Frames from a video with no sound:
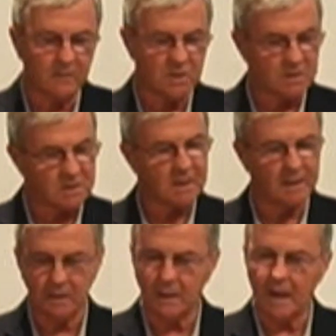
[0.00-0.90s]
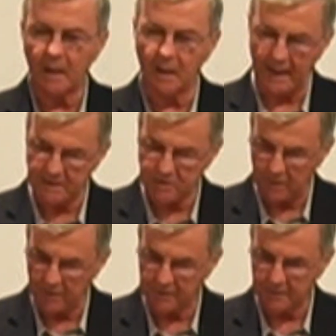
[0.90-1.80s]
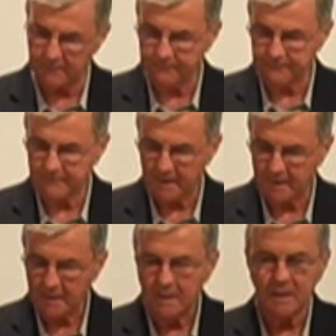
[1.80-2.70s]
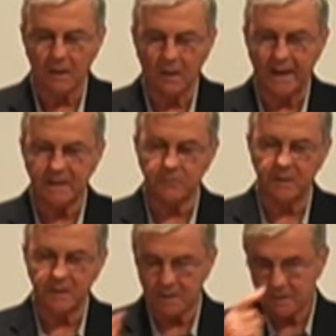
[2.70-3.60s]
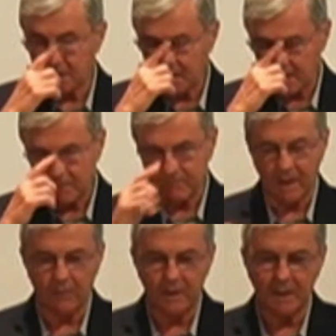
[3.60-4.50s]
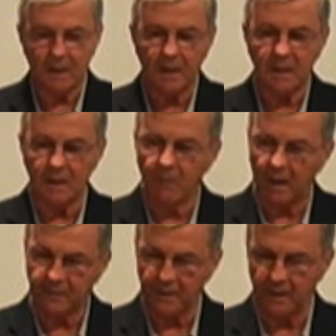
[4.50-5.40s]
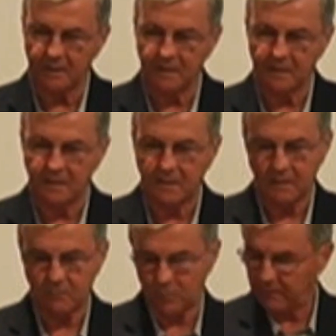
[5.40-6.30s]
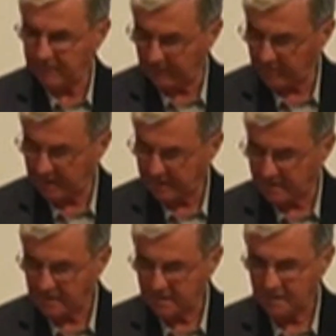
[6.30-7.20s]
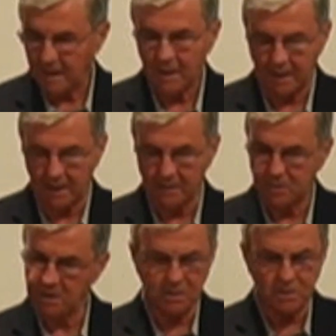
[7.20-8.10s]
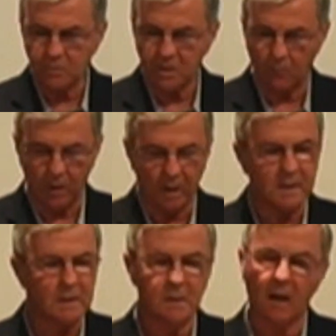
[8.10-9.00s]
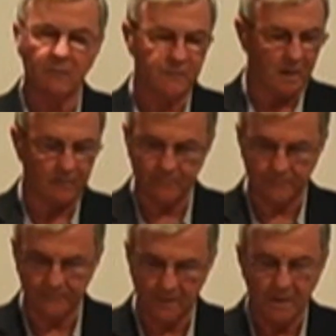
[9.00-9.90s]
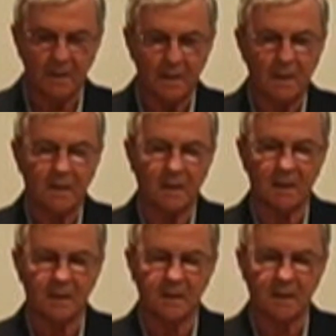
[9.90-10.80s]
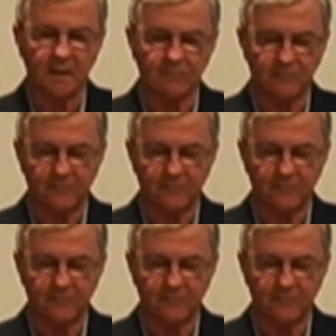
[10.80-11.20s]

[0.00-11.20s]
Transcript: Jesus healing Lazarus. Now Lazarus, Mary, and Martha were a family, and Jesus knew them well. He loved them. And